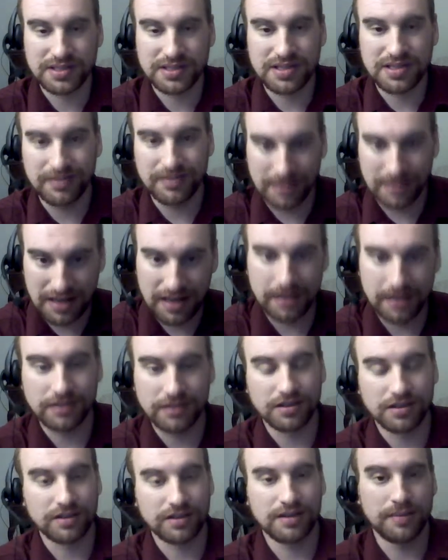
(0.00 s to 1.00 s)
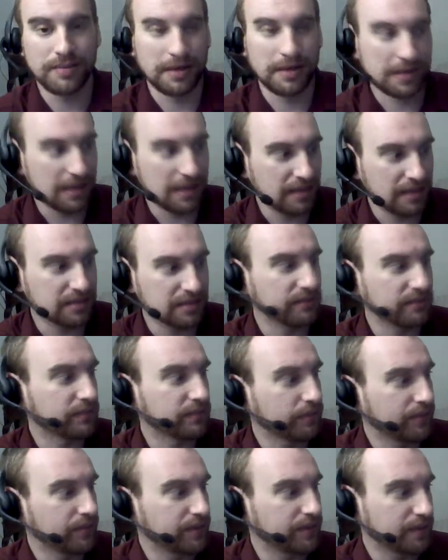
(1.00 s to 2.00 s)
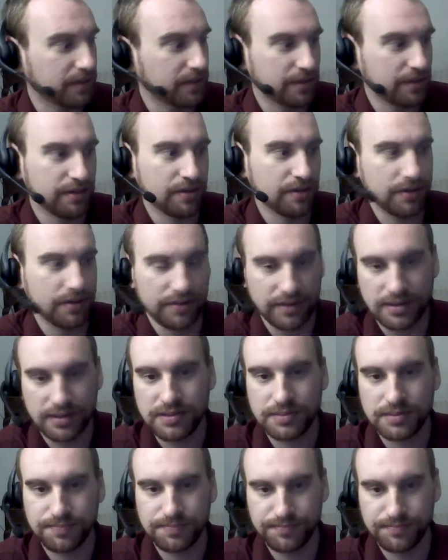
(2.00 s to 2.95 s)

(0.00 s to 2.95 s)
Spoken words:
Stephen King and talking about King's influence on all these